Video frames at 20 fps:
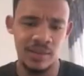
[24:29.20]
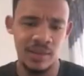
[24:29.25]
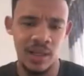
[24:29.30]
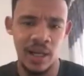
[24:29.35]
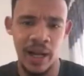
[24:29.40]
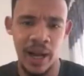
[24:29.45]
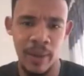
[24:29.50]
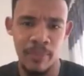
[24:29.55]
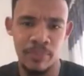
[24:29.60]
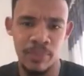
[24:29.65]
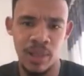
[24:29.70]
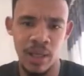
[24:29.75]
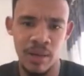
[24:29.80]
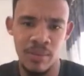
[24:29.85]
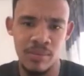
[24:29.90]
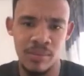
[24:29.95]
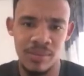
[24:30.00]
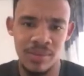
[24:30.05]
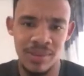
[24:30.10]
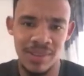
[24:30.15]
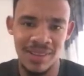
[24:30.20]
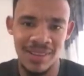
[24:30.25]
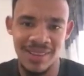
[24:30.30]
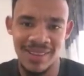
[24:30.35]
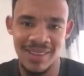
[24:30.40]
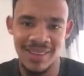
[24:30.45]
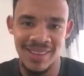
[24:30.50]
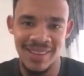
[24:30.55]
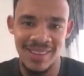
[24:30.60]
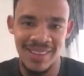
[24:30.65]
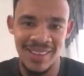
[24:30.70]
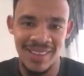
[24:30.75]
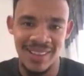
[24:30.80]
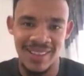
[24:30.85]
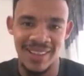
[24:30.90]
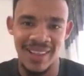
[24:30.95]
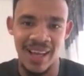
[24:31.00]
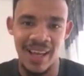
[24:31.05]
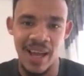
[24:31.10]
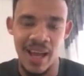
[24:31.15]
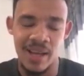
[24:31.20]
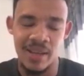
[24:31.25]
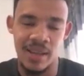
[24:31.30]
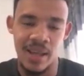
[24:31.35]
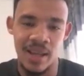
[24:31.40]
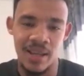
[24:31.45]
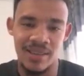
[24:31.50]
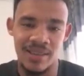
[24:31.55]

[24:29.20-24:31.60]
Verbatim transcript: crap team are they a crap they, team